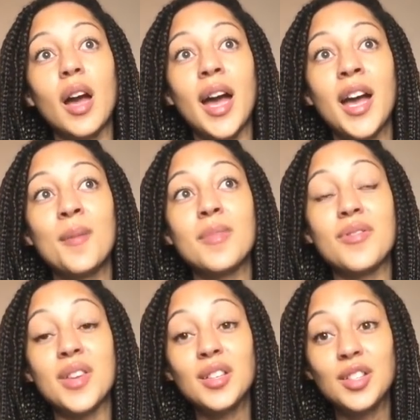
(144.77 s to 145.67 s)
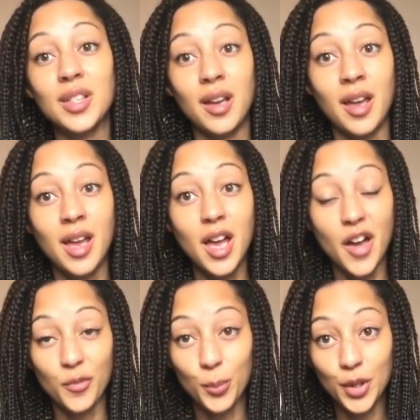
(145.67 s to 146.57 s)
Um, this year
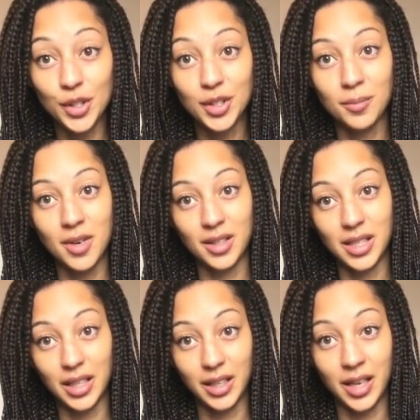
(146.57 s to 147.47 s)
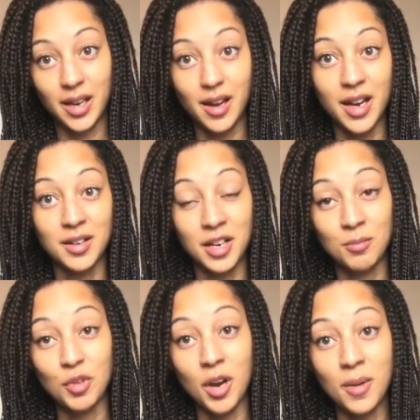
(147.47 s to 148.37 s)
I've booked my ticket and
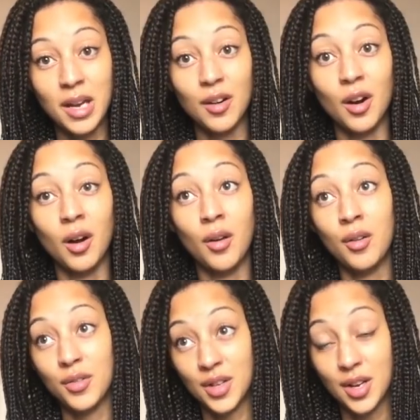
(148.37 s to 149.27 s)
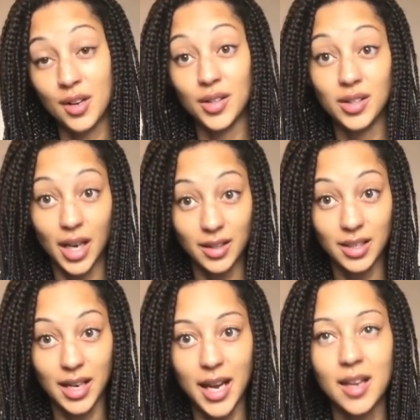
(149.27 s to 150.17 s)
I'm going on the
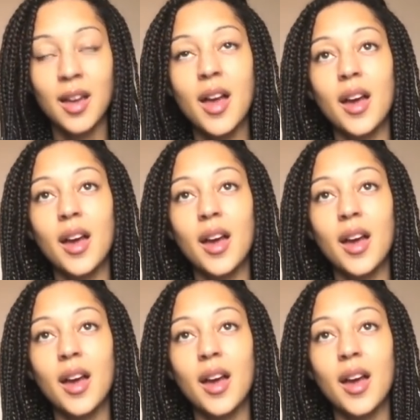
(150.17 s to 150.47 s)
Saturday.